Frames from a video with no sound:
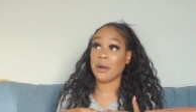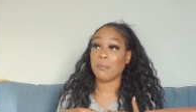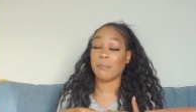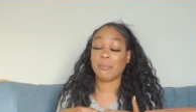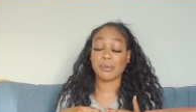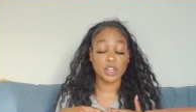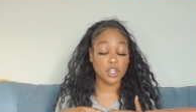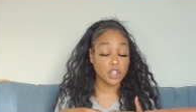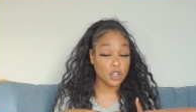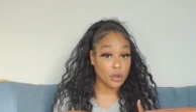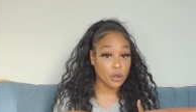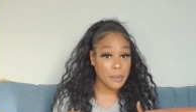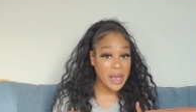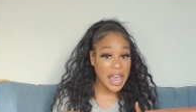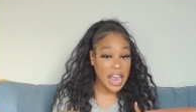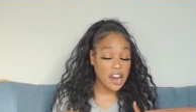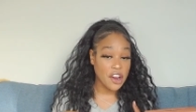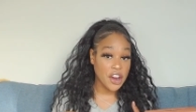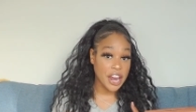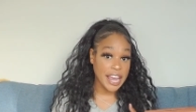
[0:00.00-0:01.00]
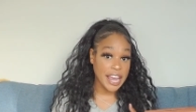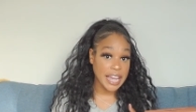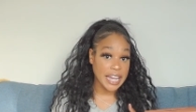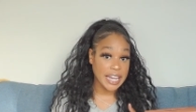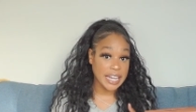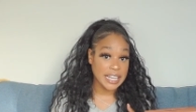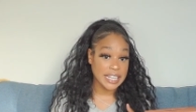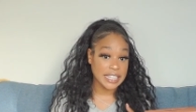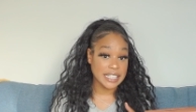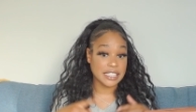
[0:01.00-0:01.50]

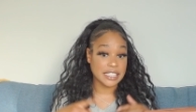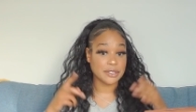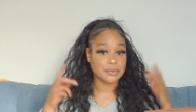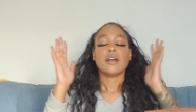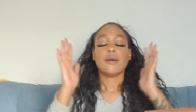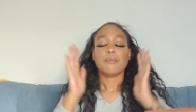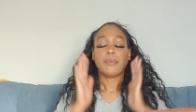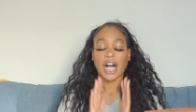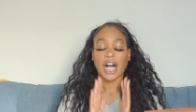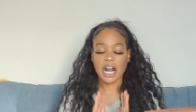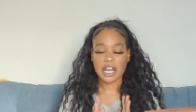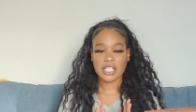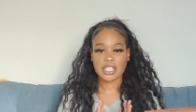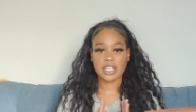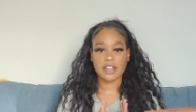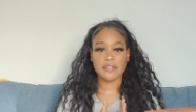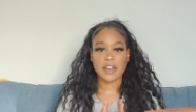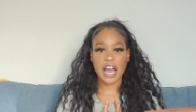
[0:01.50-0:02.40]
blueberries, positive